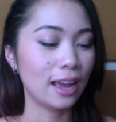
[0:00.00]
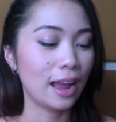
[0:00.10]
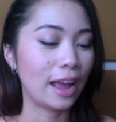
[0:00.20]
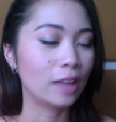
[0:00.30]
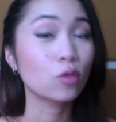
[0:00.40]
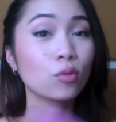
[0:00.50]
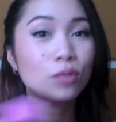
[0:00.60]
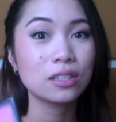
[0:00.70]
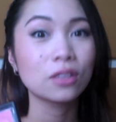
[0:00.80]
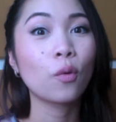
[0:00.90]
And the
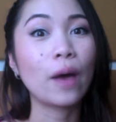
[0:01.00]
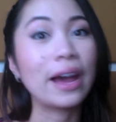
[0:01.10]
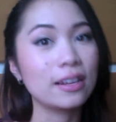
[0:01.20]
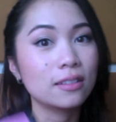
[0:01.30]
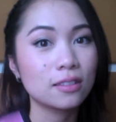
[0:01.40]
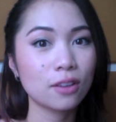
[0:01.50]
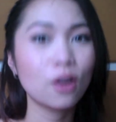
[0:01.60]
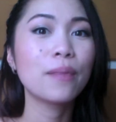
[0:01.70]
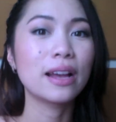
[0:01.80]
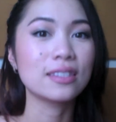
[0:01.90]
reason why it's so
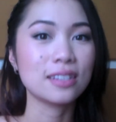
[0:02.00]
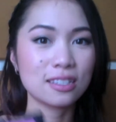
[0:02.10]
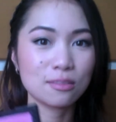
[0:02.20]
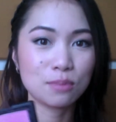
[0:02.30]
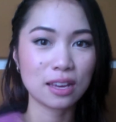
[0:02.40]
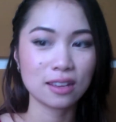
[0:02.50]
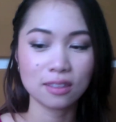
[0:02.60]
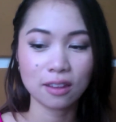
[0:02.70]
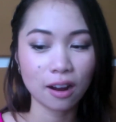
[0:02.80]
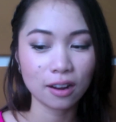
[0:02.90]
messy is because
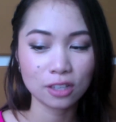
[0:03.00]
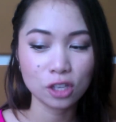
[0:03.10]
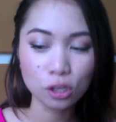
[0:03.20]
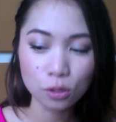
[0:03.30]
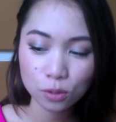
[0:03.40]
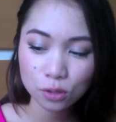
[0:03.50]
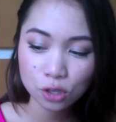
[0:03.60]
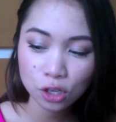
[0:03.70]
there are huge